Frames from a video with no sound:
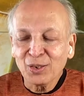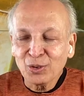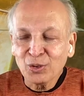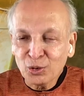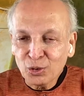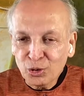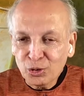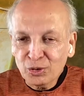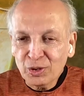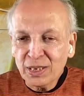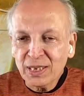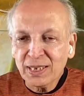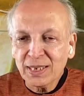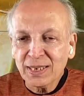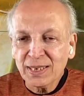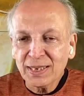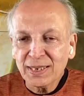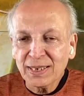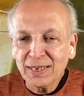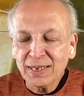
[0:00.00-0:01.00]
good
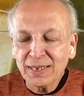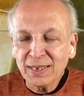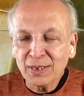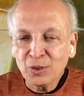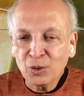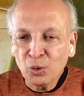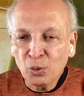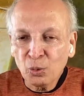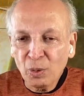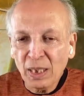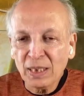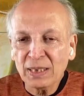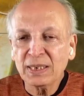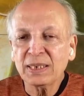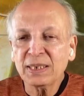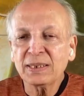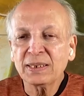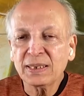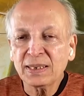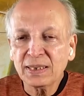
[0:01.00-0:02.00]

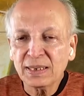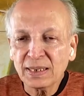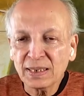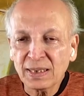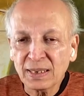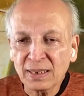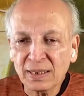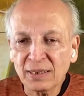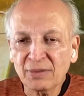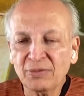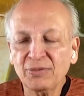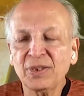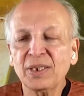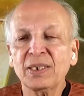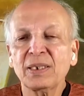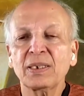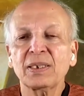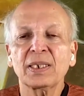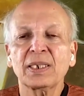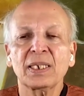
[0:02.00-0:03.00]
quality
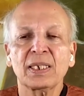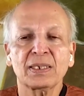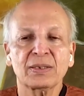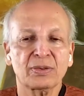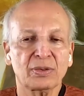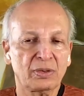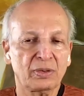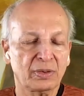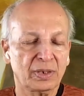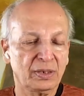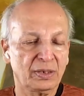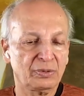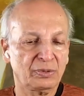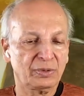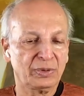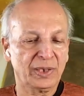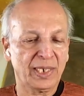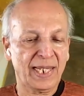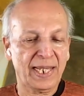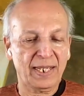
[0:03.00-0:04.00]
living as long as
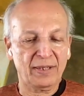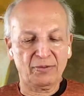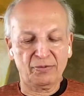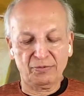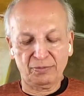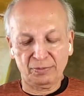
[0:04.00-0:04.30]
we have.